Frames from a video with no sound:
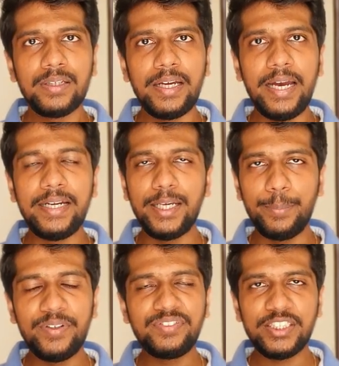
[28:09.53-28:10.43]
And
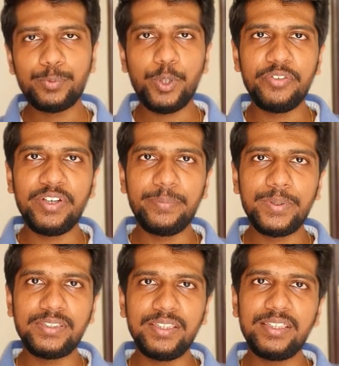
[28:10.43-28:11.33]
above
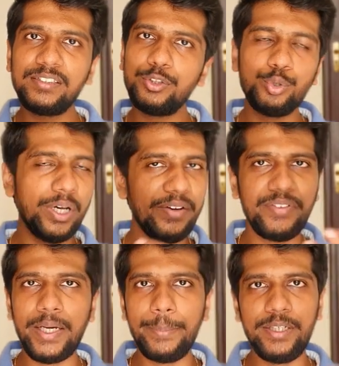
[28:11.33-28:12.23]
6.5% is you
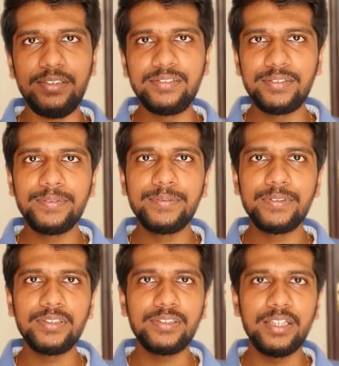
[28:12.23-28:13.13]
have diabetes.
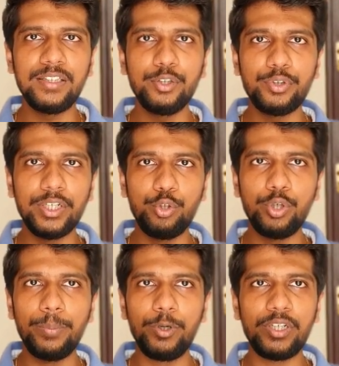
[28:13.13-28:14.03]
There's nothing you can
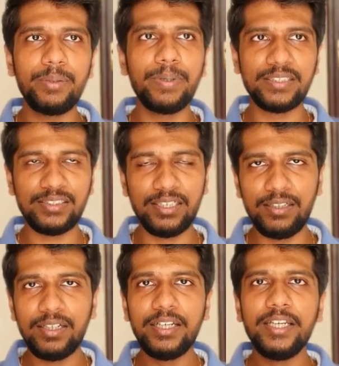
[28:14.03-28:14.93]
do about it, but
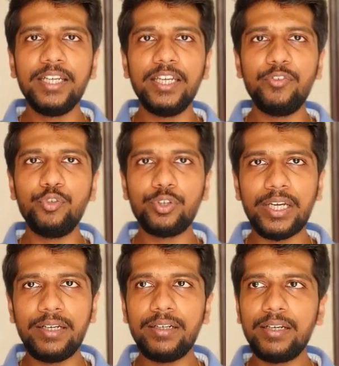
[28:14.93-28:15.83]
still, if you
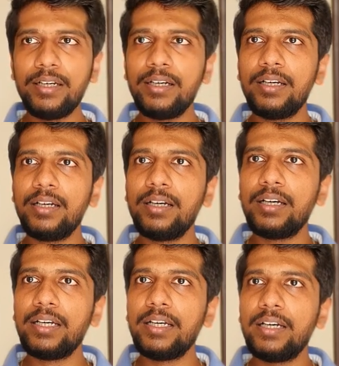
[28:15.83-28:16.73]
can
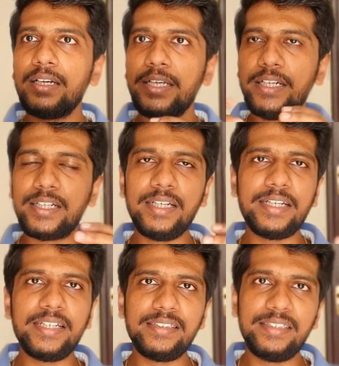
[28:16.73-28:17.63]

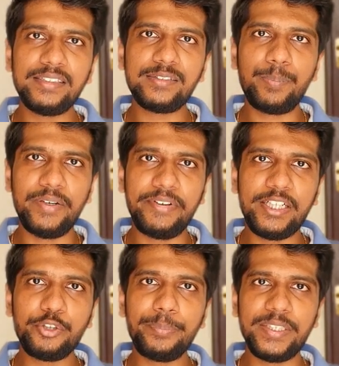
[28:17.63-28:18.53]
inculcate these
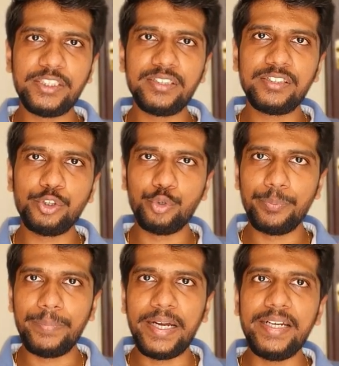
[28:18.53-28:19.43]
preventive measures, you
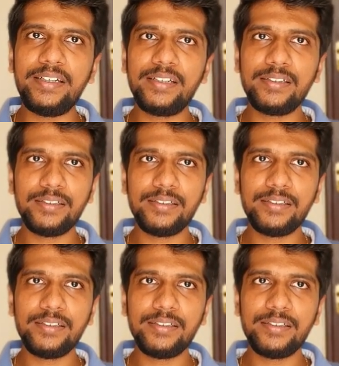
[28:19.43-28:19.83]
might,